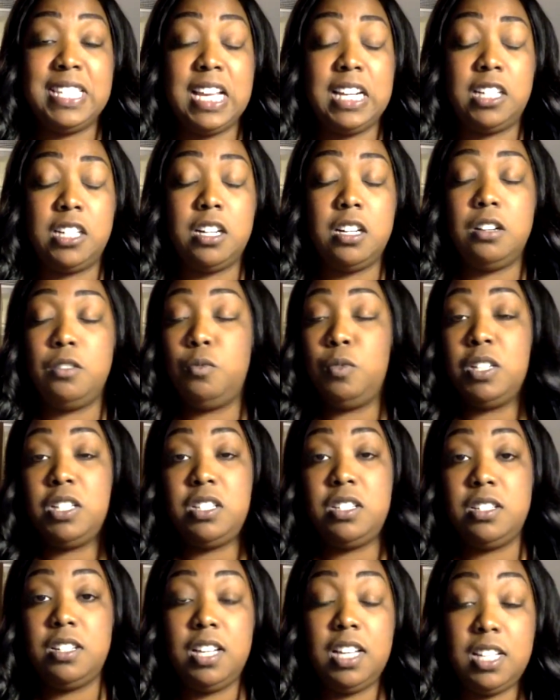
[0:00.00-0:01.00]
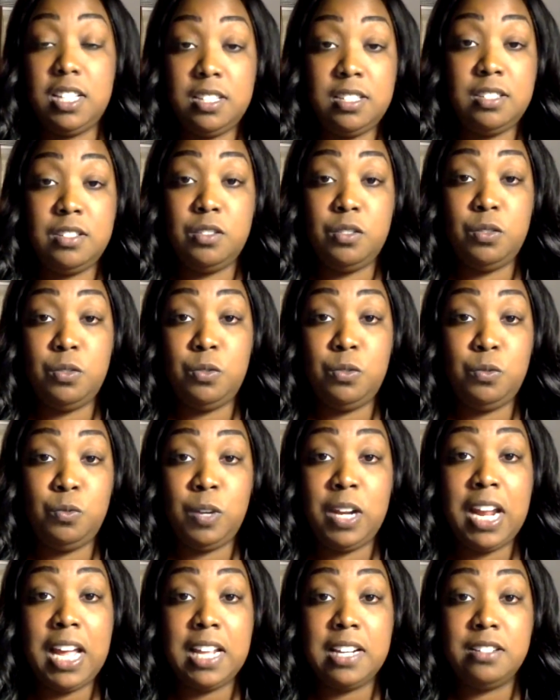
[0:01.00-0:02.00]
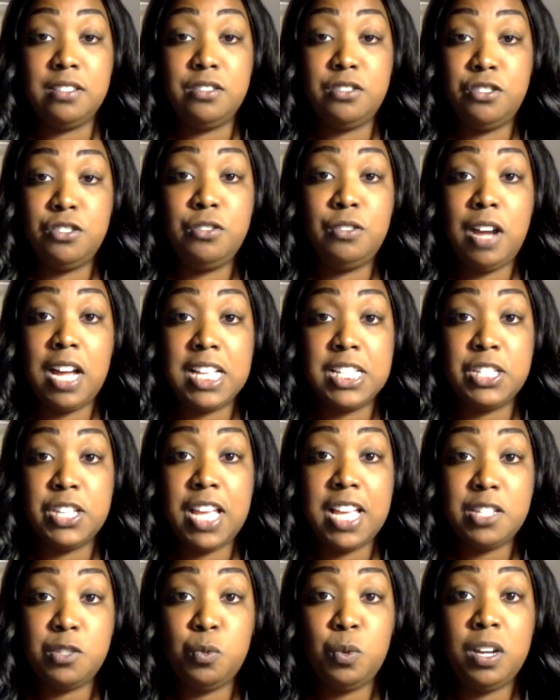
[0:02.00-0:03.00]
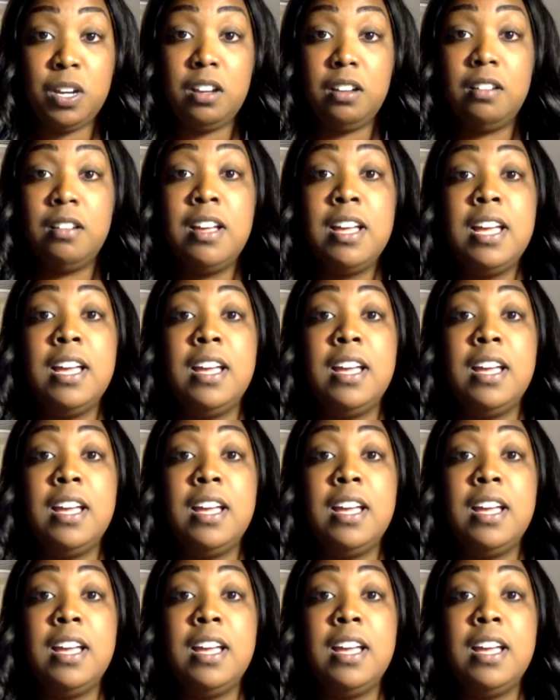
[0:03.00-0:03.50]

sector, which is what I do as well,